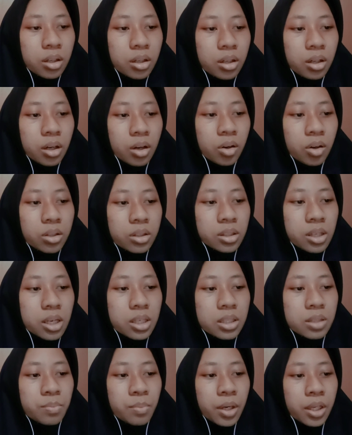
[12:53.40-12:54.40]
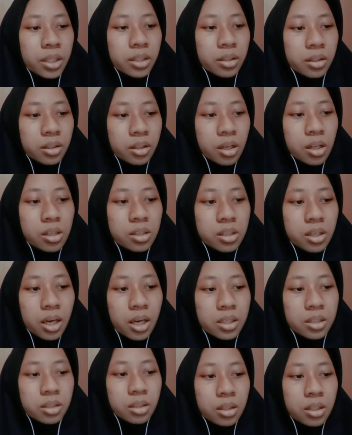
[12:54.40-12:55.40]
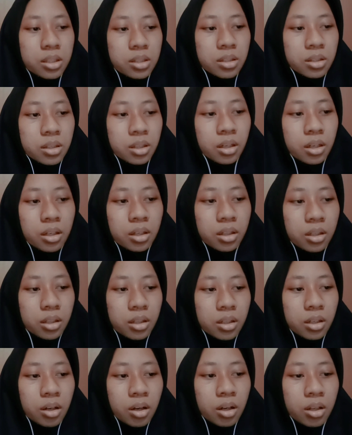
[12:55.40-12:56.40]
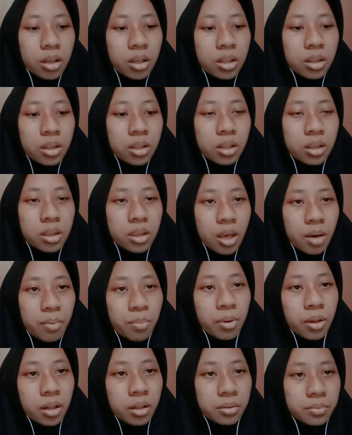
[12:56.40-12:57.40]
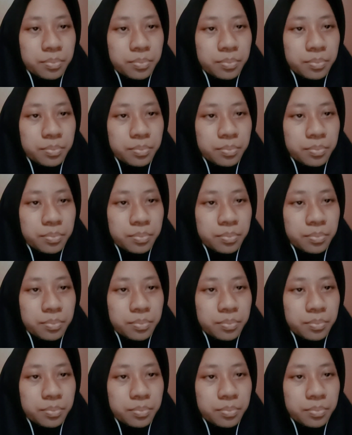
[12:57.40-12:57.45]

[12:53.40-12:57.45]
Contains metals as listed in the table.